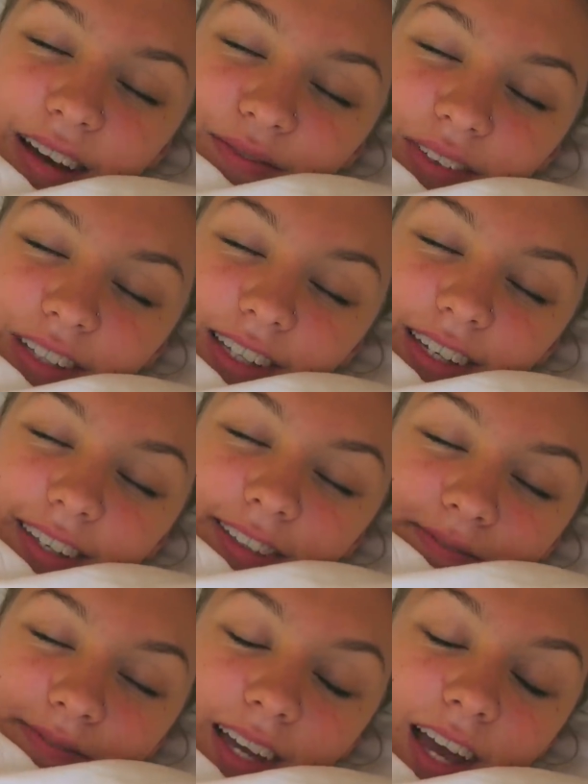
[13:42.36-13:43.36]
I'm
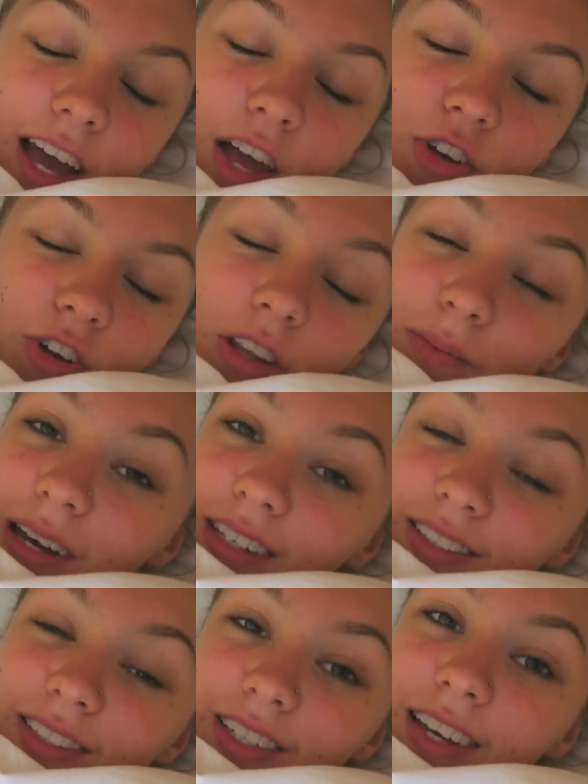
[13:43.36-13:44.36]
feeling not the
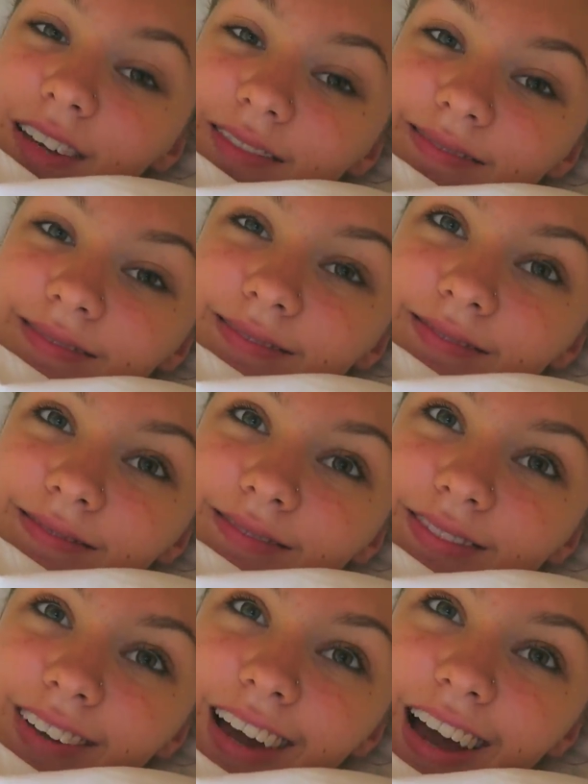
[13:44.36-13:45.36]
best today,
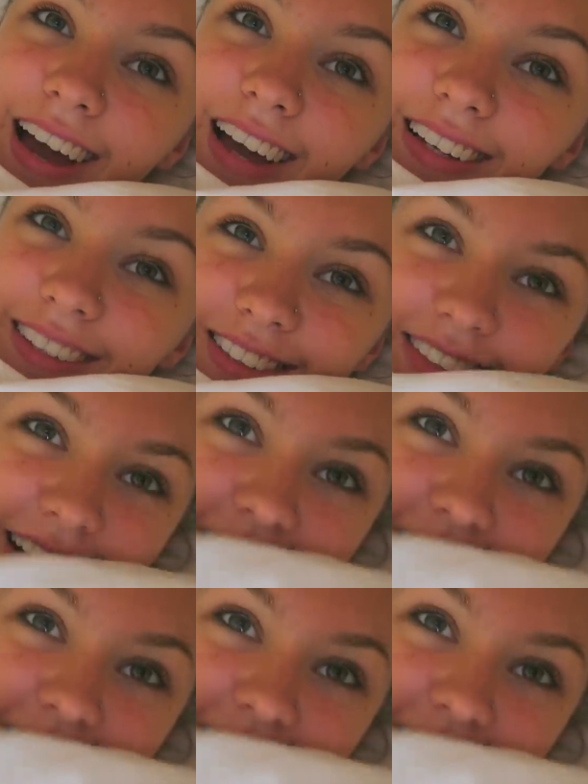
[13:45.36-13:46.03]
and